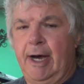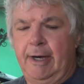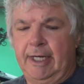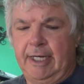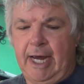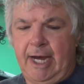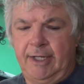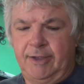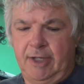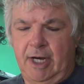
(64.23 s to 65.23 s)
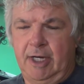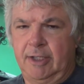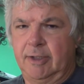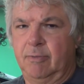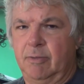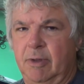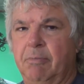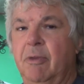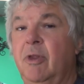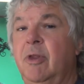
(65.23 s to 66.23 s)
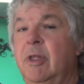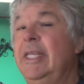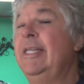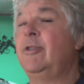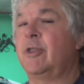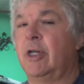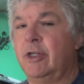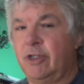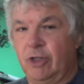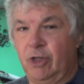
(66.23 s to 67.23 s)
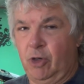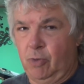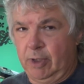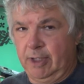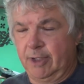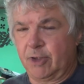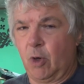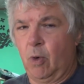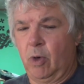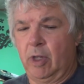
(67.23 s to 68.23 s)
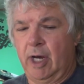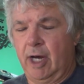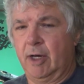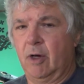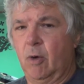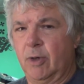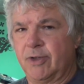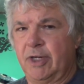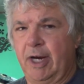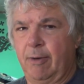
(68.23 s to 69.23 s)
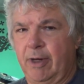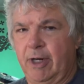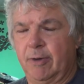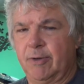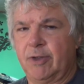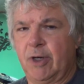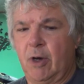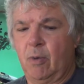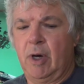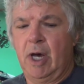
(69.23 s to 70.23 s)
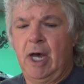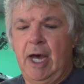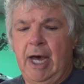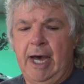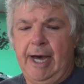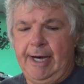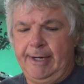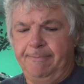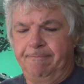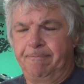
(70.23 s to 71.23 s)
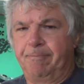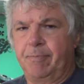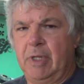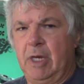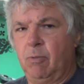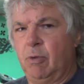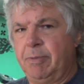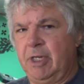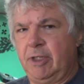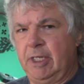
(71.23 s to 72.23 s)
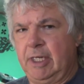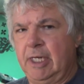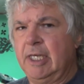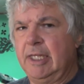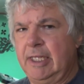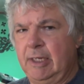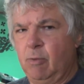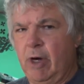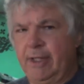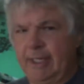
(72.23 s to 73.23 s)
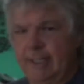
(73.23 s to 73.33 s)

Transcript: It has the least to do in this whole scenario, so it will be the one that